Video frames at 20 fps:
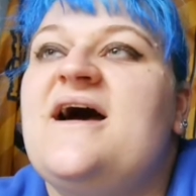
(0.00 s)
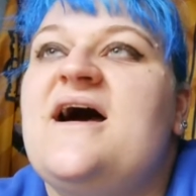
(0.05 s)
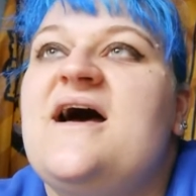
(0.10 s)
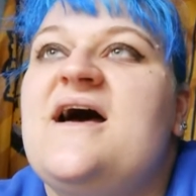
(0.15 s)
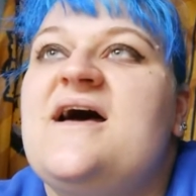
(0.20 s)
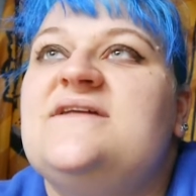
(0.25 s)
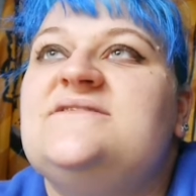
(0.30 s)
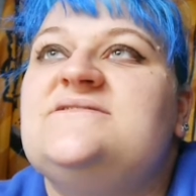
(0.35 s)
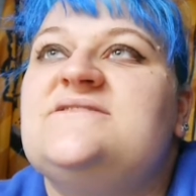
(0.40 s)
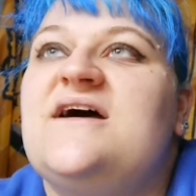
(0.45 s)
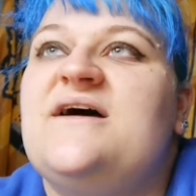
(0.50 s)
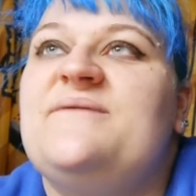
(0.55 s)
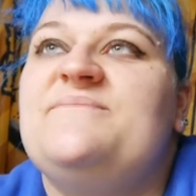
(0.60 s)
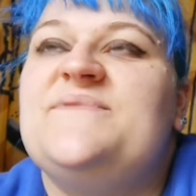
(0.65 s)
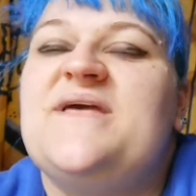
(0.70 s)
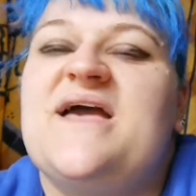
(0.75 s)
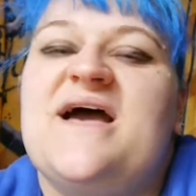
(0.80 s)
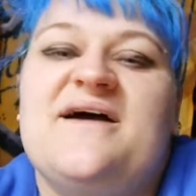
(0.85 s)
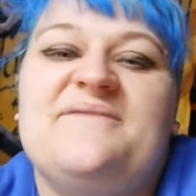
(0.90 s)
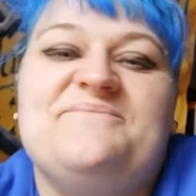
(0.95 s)
And
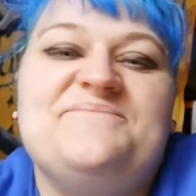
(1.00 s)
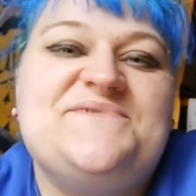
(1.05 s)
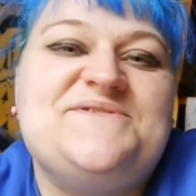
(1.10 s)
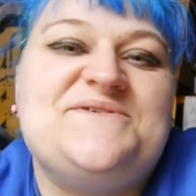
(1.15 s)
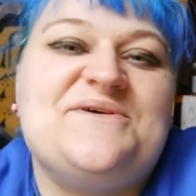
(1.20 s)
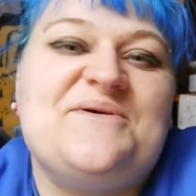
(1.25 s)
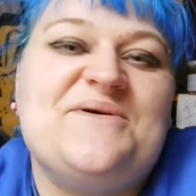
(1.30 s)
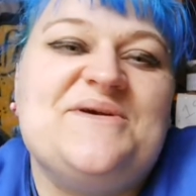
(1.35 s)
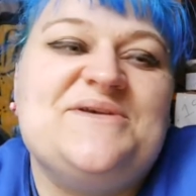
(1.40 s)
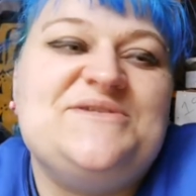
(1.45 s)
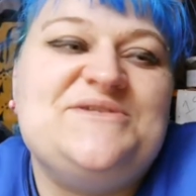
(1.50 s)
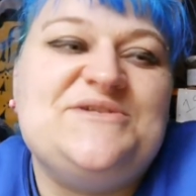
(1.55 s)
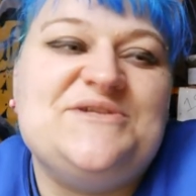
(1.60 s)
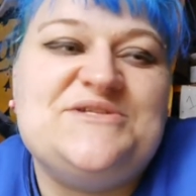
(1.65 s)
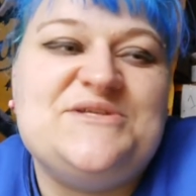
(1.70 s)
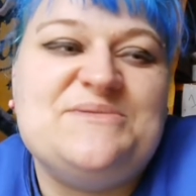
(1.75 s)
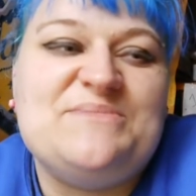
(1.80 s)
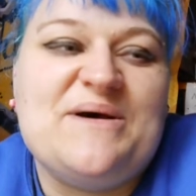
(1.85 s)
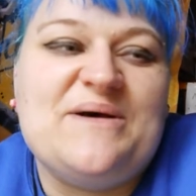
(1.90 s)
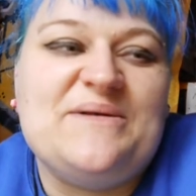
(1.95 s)
yeah, so it's
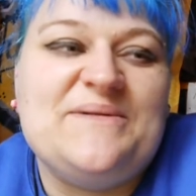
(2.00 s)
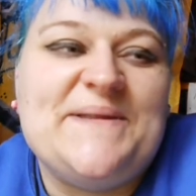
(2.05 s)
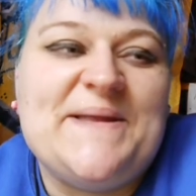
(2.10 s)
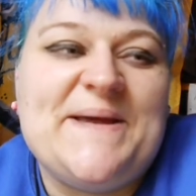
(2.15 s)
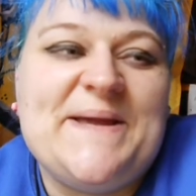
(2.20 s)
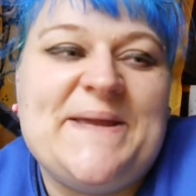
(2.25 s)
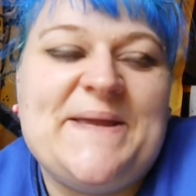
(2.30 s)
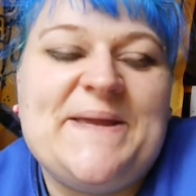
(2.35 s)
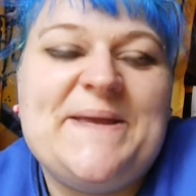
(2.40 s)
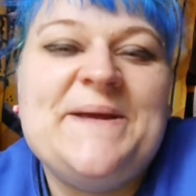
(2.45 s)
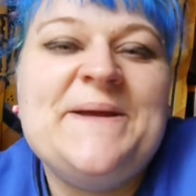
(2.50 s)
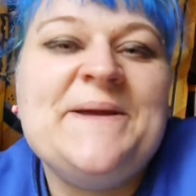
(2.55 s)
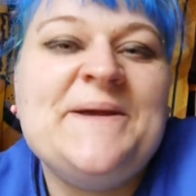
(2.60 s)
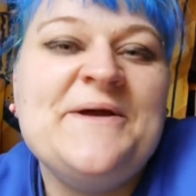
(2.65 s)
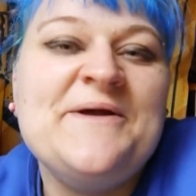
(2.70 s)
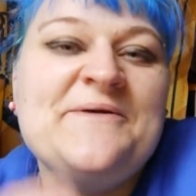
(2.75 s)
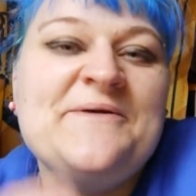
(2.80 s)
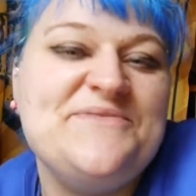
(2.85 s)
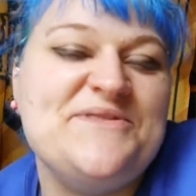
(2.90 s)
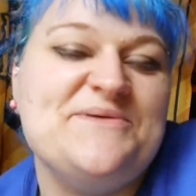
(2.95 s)
just about like
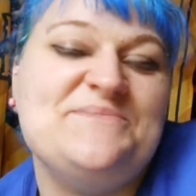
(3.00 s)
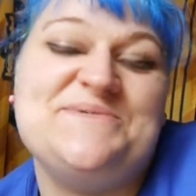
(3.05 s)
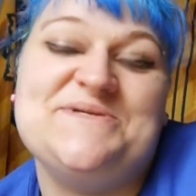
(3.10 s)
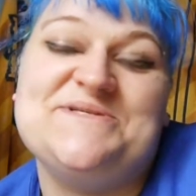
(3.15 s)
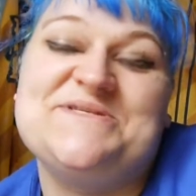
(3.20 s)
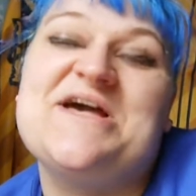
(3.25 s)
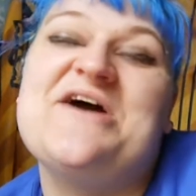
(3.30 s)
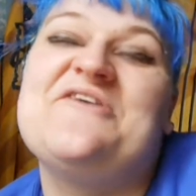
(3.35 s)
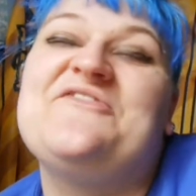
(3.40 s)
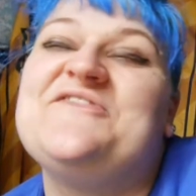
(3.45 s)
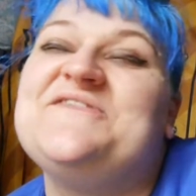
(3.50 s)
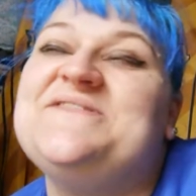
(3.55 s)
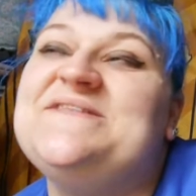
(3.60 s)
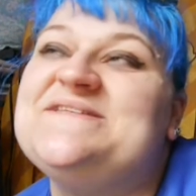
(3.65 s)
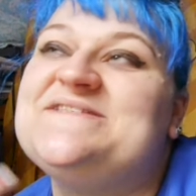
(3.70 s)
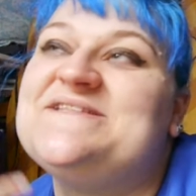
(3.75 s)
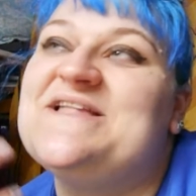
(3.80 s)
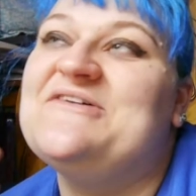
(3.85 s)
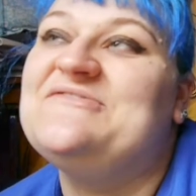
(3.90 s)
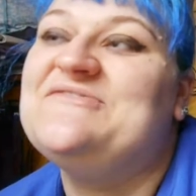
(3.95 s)
them discovering
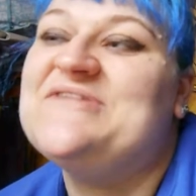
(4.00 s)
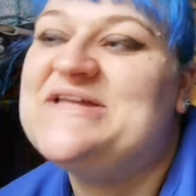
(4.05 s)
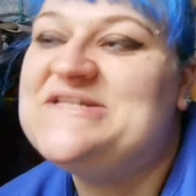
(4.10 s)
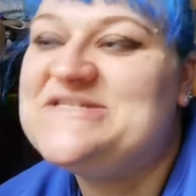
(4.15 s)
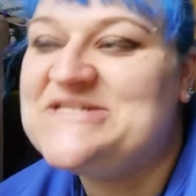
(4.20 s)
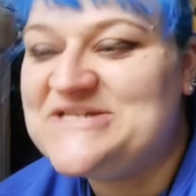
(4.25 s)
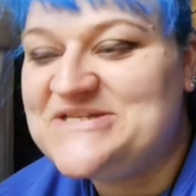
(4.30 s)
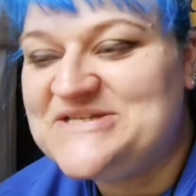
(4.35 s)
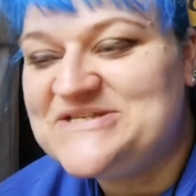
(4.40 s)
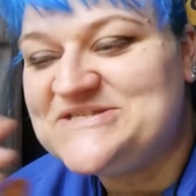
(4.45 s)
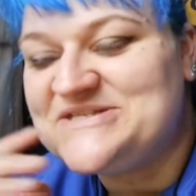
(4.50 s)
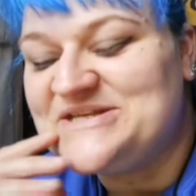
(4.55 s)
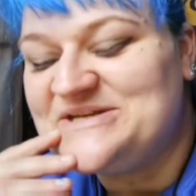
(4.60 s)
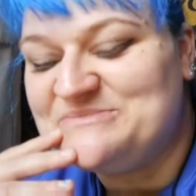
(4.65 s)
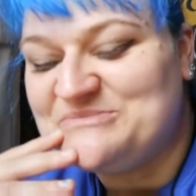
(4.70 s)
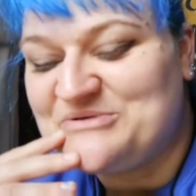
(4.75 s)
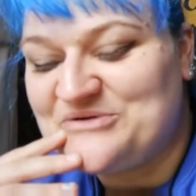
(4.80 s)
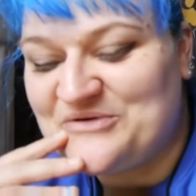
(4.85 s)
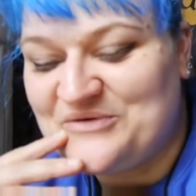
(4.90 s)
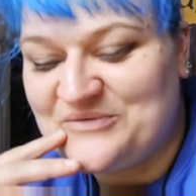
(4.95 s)
these love letters
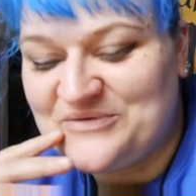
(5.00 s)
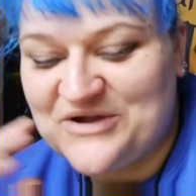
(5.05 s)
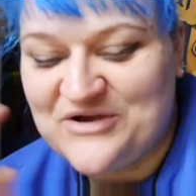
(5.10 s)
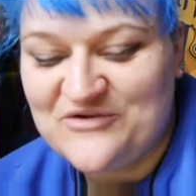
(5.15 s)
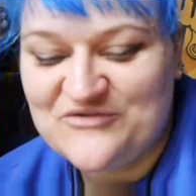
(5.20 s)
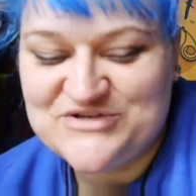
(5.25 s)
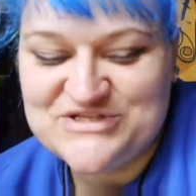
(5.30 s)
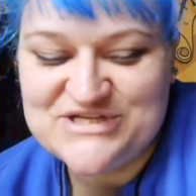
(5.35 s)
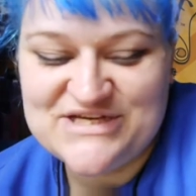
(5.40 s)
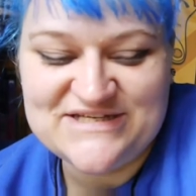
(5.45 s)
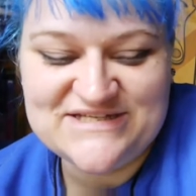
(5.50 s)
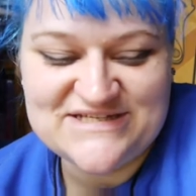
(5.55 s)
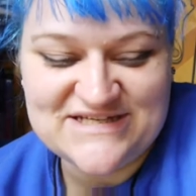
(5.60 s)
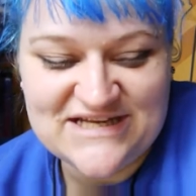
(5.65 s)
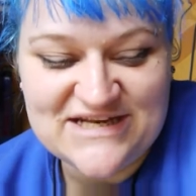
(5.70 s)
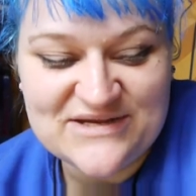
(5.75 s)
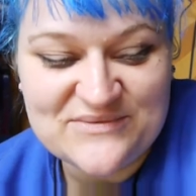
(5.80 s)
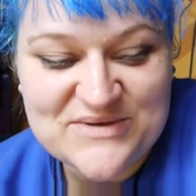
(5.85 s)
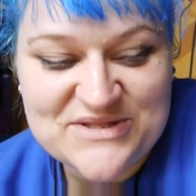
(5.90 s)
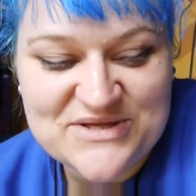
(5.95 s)
and poor old Lara Jean
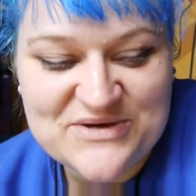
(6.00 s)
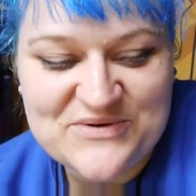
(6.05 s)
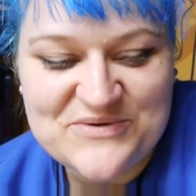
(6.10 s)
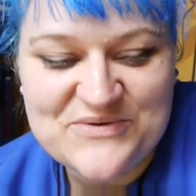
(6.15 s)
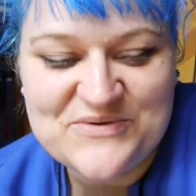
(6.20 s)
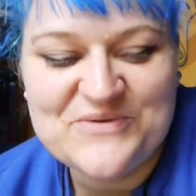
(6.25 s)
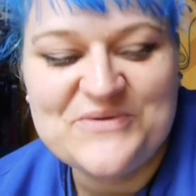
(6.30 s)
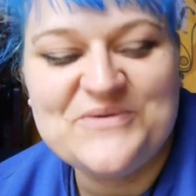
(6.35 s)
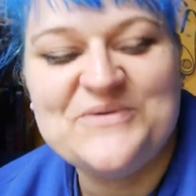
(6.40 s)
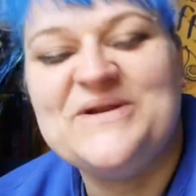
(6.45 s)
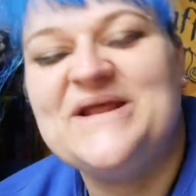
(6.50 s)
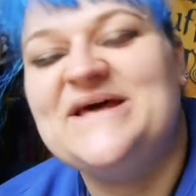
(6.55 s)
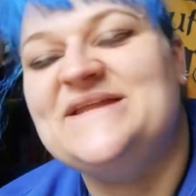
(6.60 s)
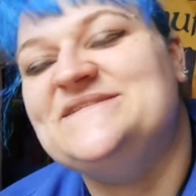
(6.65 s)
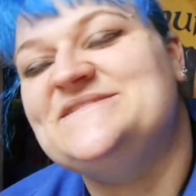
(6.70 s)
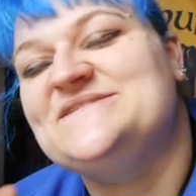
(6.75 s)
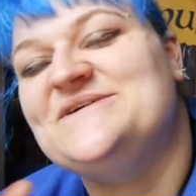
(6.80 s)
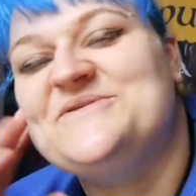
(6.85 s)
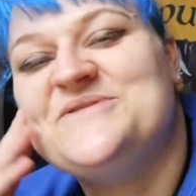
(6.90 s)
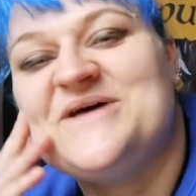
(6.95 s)
dealing with it all
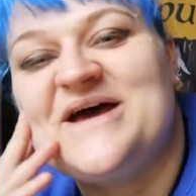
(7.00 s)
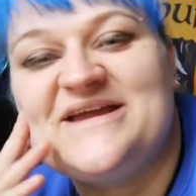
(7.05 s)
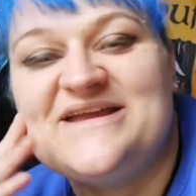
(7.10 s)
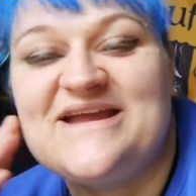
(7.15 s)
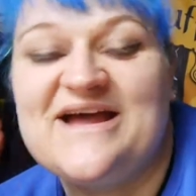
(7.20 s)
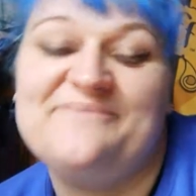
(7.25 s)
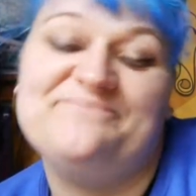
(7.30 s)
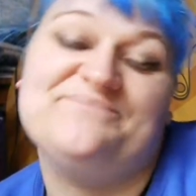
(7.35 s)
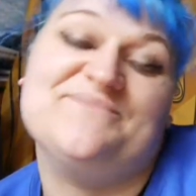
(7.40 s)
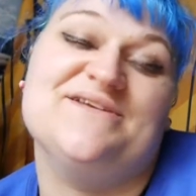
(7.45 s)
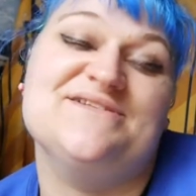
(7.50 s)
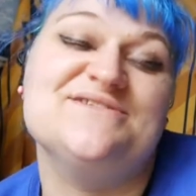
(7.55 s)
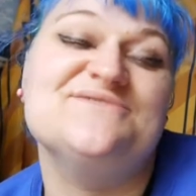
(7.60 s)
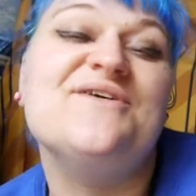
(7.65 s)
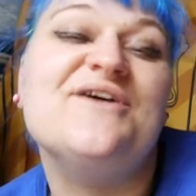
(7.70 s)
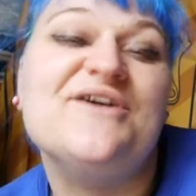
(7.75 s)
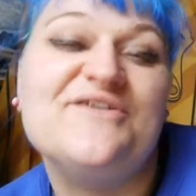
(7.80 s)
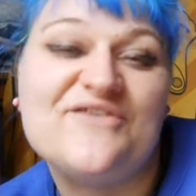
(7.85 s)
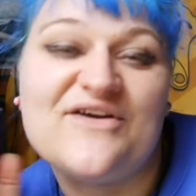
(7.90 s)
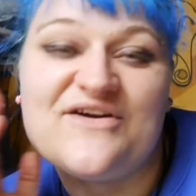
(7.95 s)
and all that. Yeah, it's
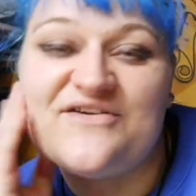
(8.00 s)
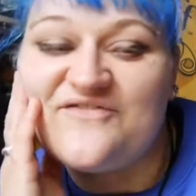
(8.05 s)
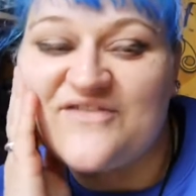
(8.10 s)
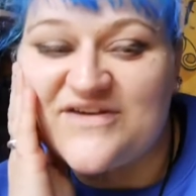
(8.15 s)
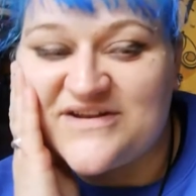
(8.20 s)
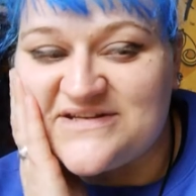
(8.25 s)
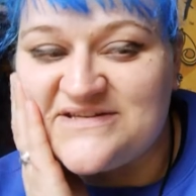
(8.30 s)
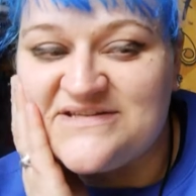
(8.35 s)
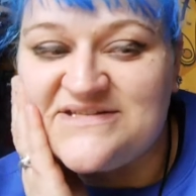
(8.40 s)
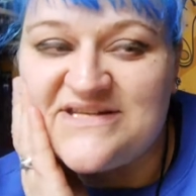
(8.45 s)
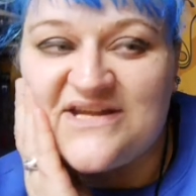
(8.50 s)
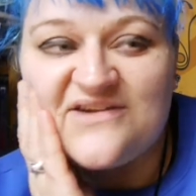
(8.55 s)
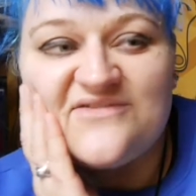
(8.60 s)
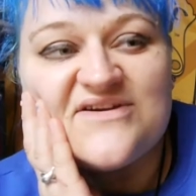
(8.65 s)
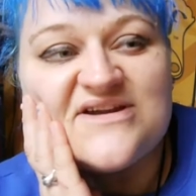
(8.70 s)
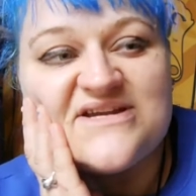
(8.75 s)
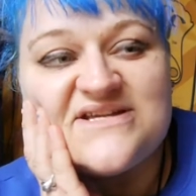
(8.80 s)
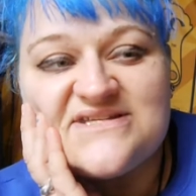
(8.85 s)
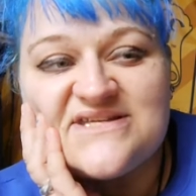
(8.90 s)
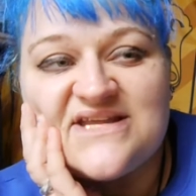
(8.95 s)
a very, very fun
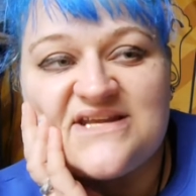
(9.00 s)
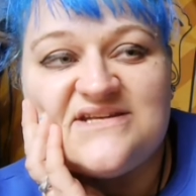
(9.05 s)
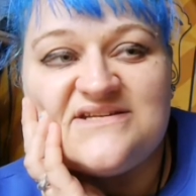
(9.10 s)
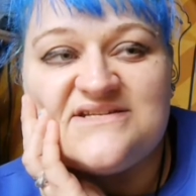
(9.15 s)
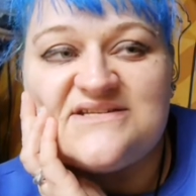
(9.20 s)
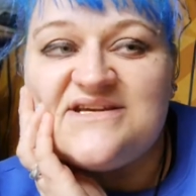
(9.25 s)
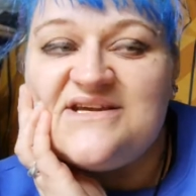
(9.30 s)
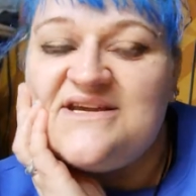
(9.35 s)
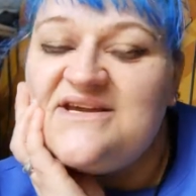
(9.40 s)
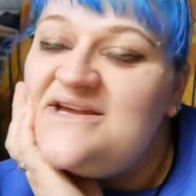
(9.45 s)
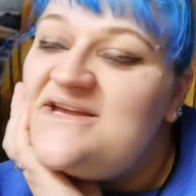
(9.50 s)
series, and